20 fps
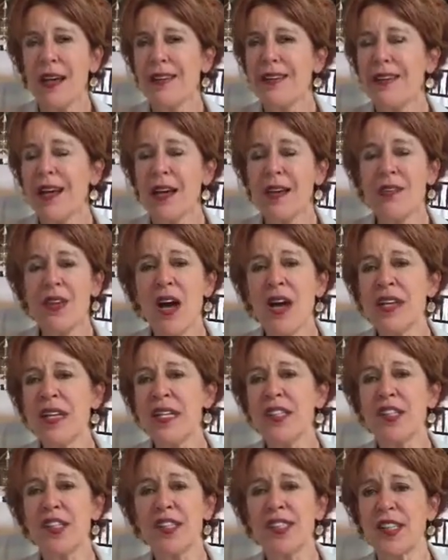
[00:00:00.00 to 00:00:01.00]
Uh, not
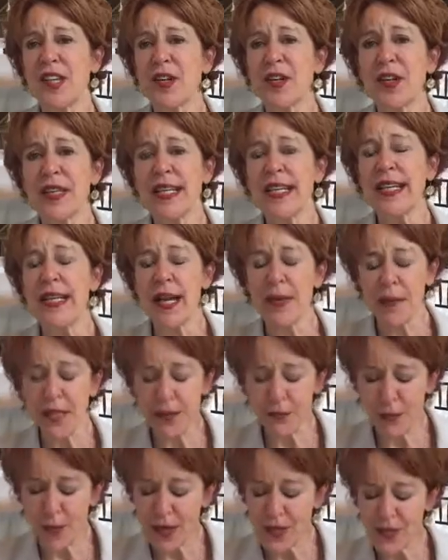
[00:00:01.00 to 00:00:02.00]
necessarily. I mean,
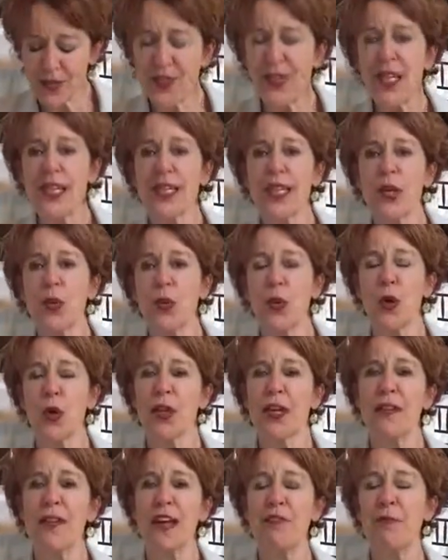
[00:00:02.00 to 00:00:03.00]
if we've seen their
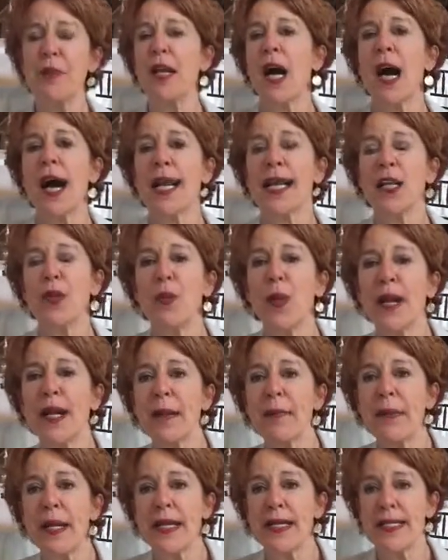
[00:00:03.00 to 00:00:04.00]
work and they've been highly
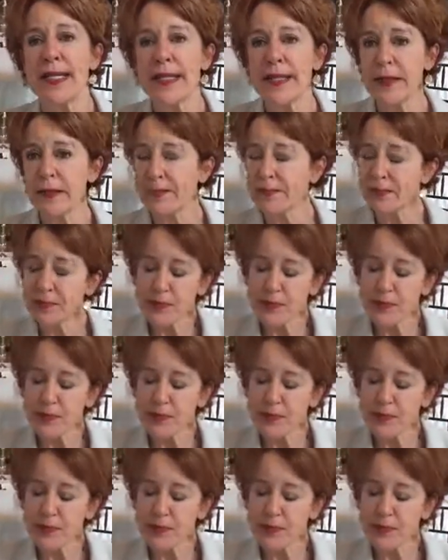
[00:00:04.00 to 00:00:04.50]
recommended,